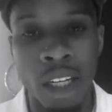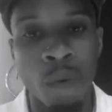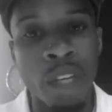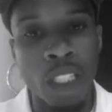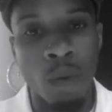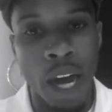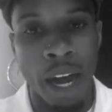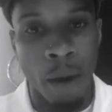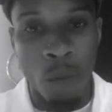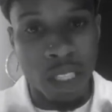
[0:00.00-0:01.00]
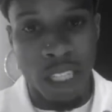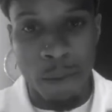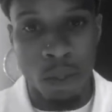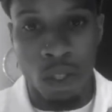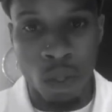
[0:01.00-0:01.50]
But y'all got to
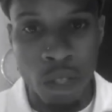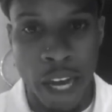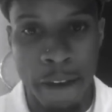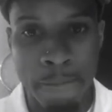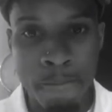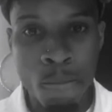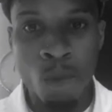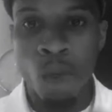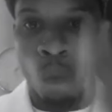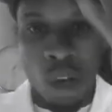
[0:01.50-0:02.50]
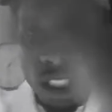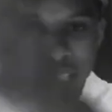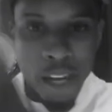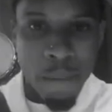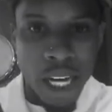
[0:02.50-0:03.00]
understand the reason why I wasn't able to
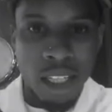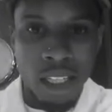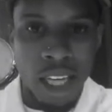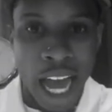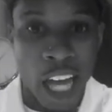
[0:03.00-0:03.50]
do that.